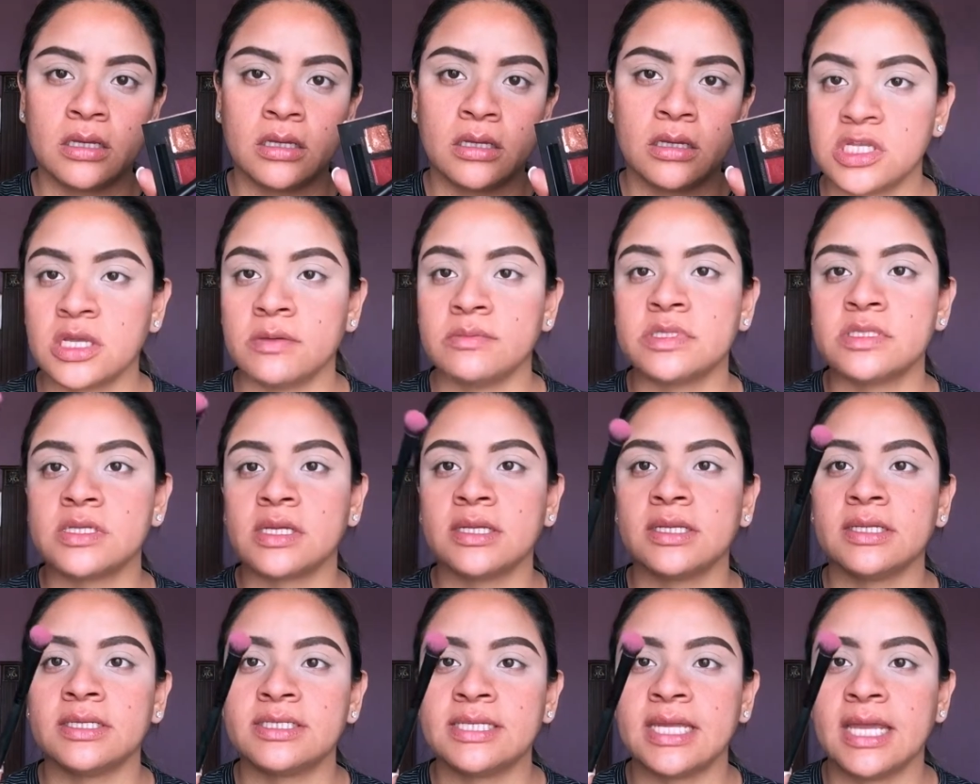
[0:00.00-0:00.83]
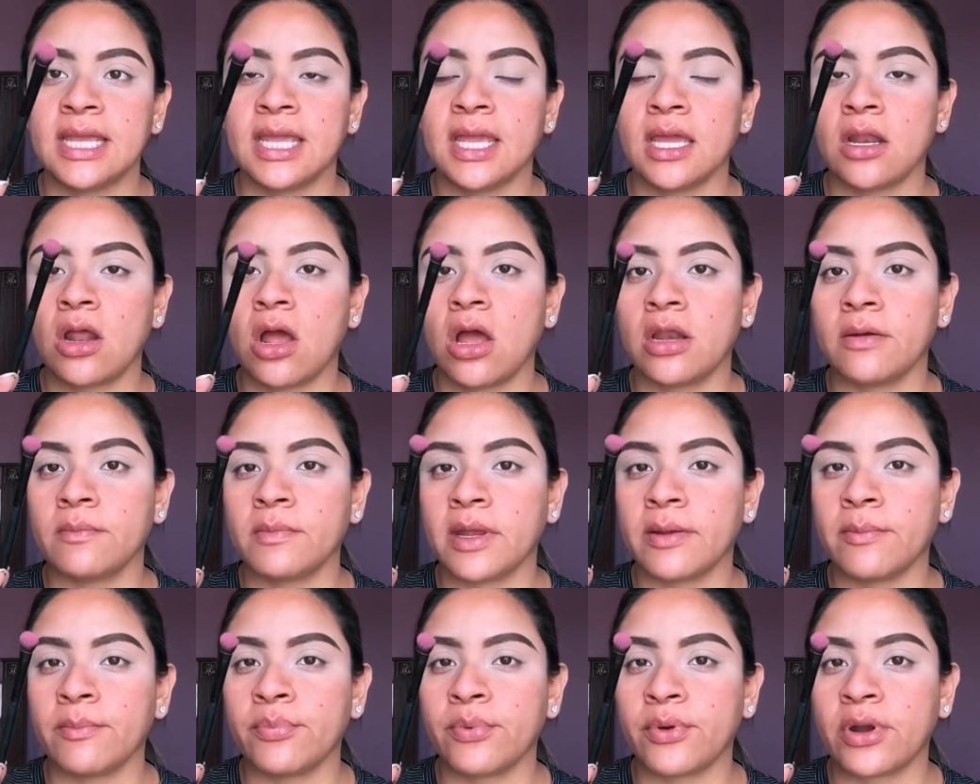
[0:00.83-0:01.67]
So I'm just going to take it on
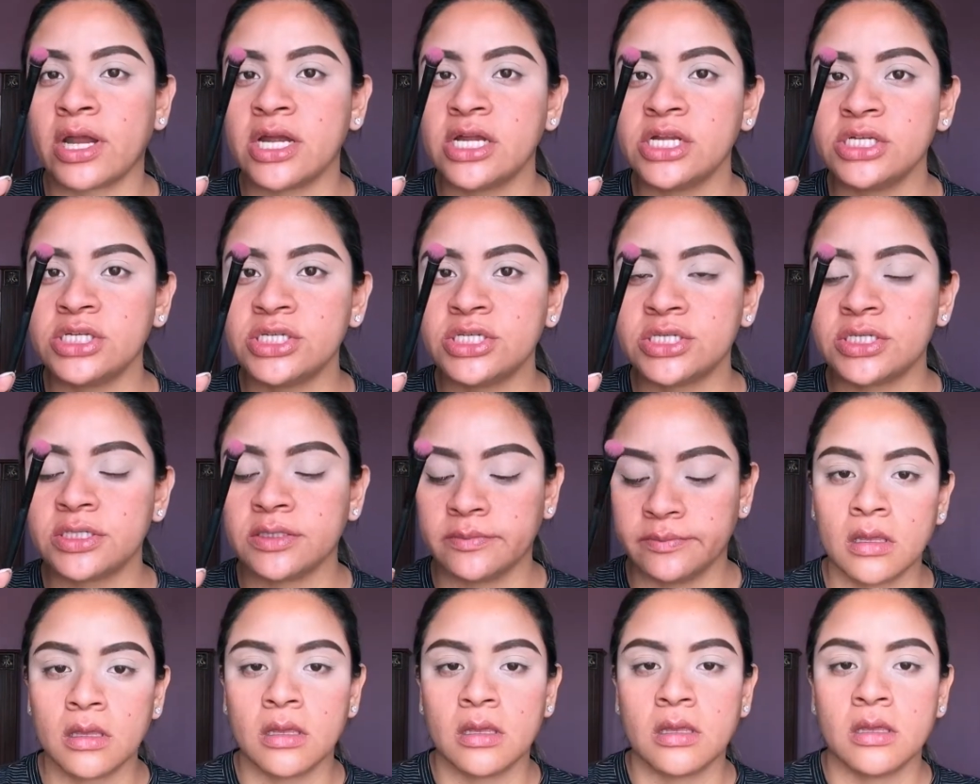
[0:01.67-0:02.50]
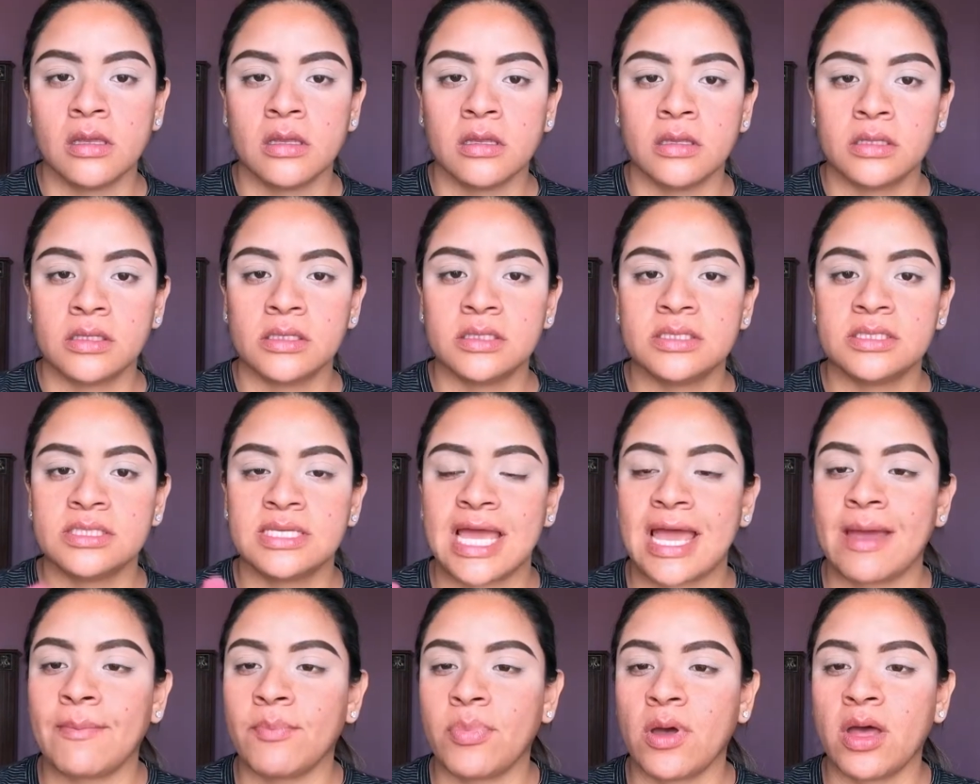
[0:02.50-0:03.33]
my brush,
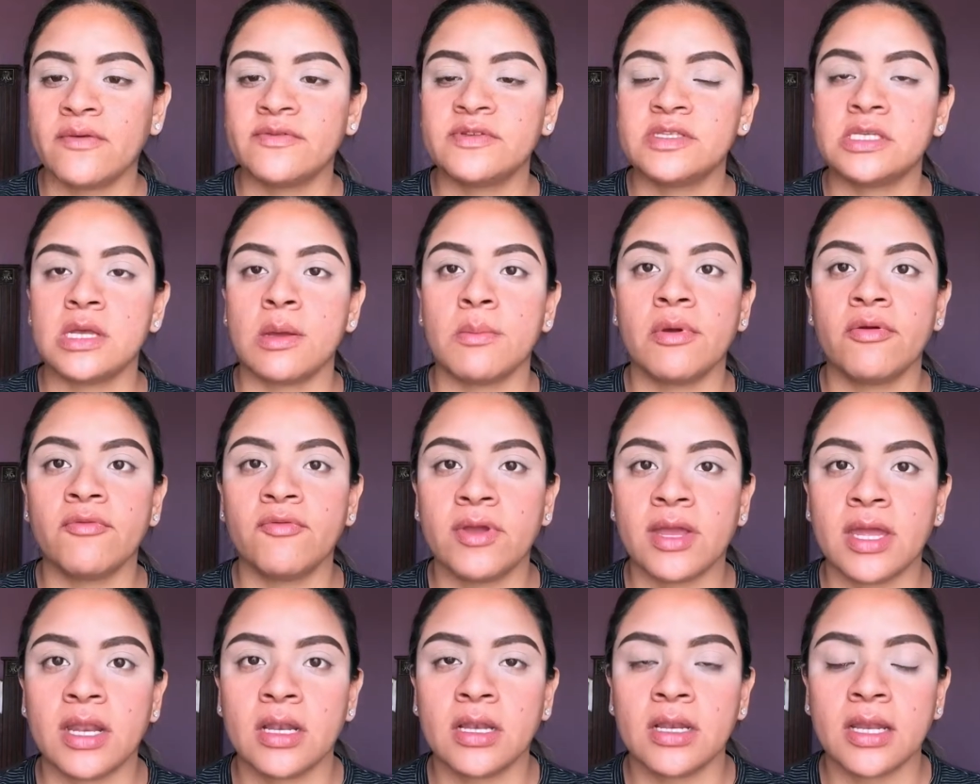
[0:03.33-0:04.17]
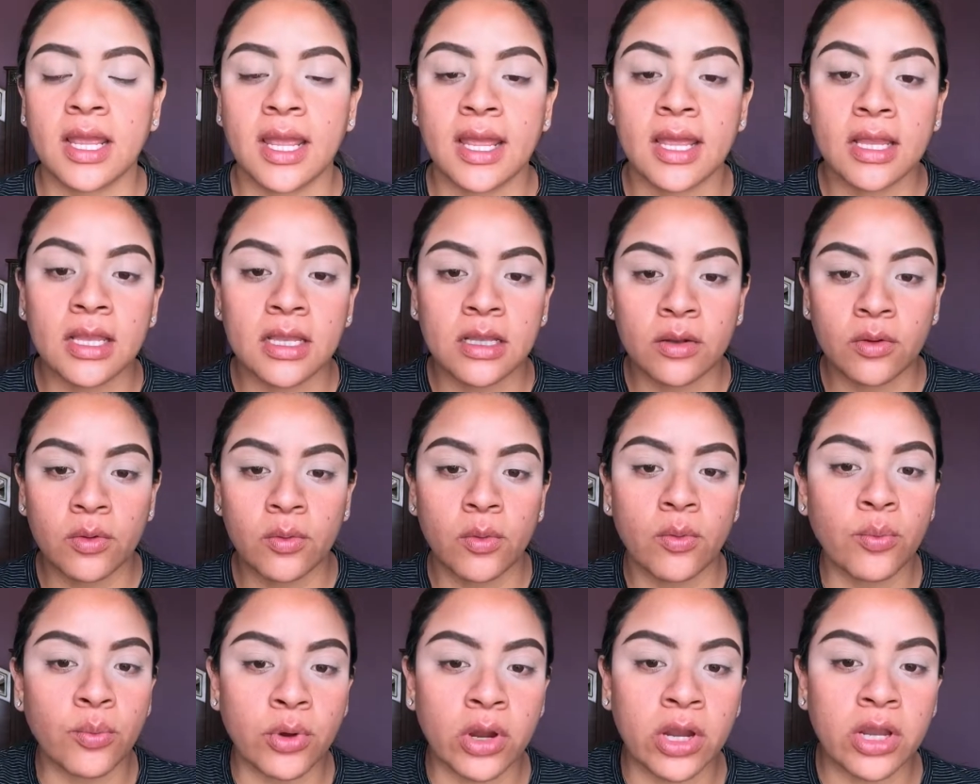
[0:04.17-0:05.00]
tap off some of it, and
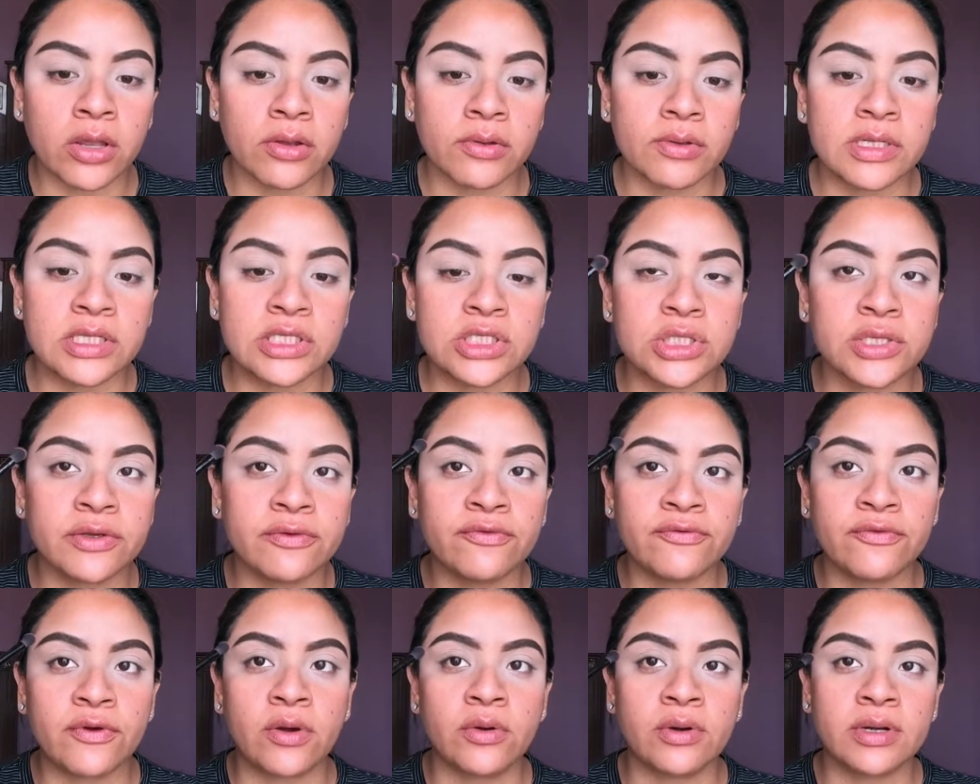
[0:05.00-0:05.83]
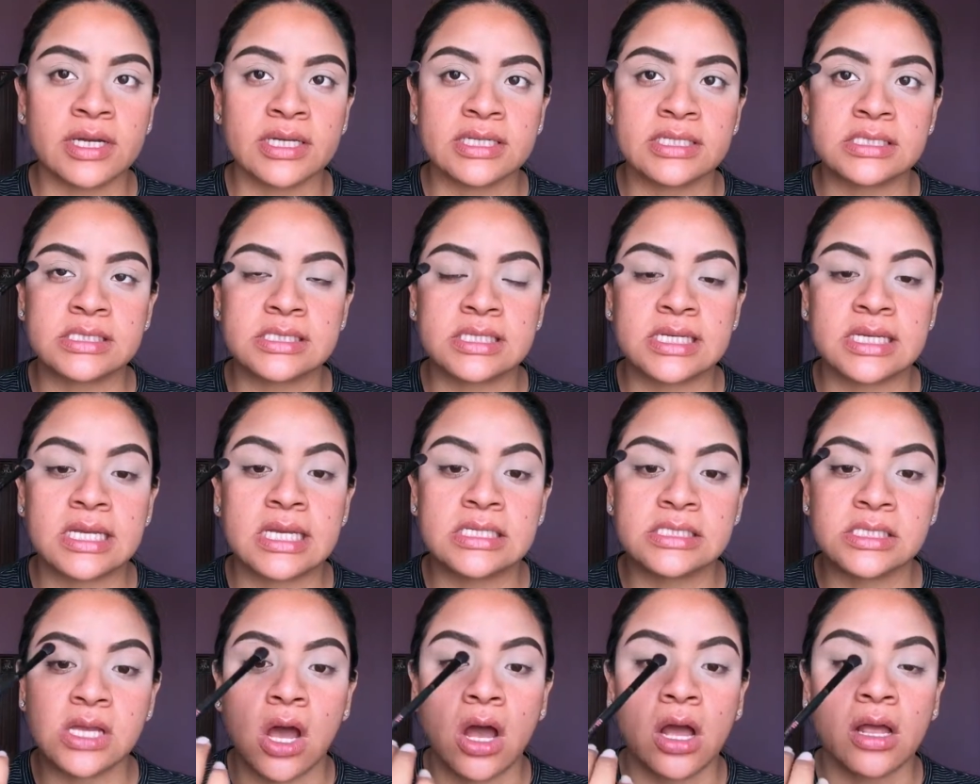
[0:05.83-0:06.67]
we're going to focus
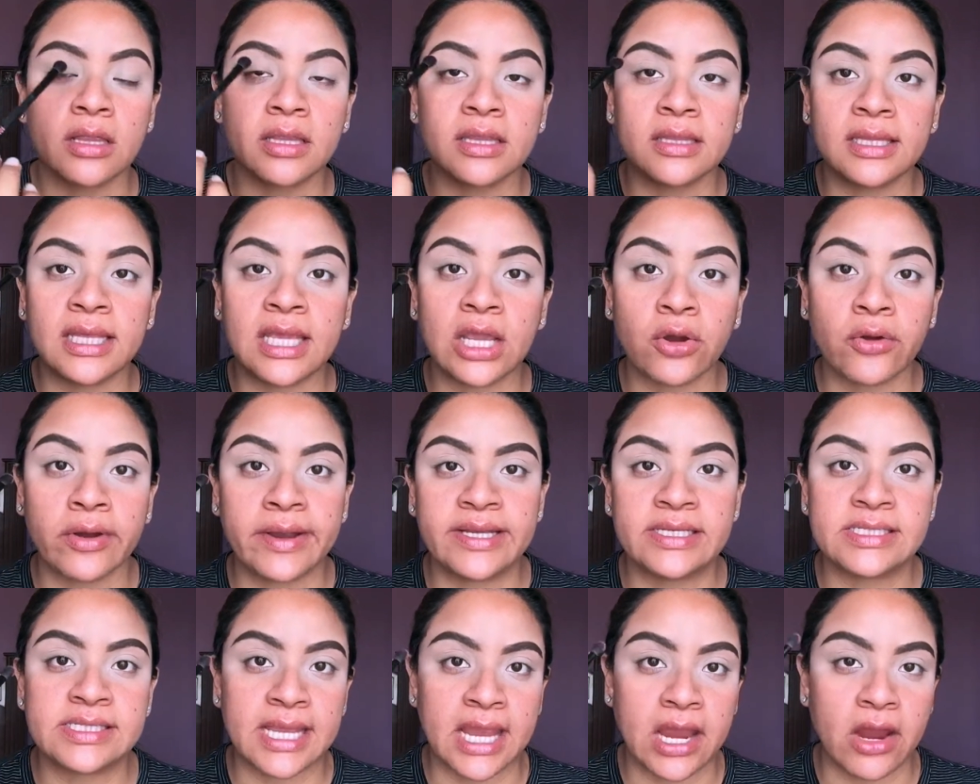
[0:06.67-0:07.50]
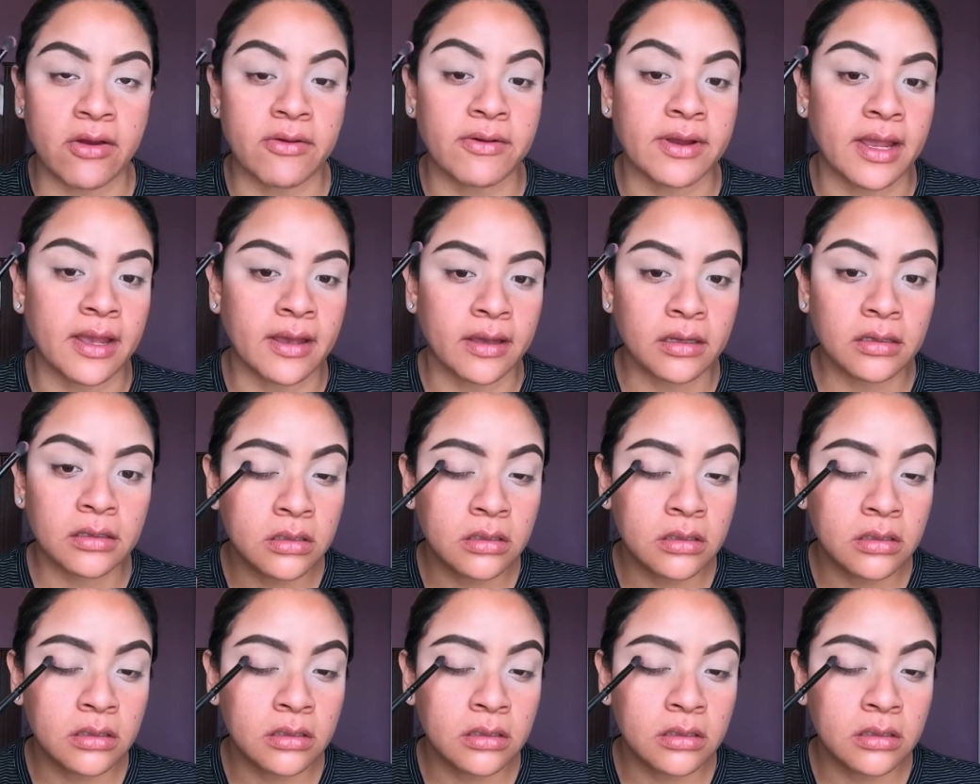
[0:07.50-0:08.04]
this on the crease area.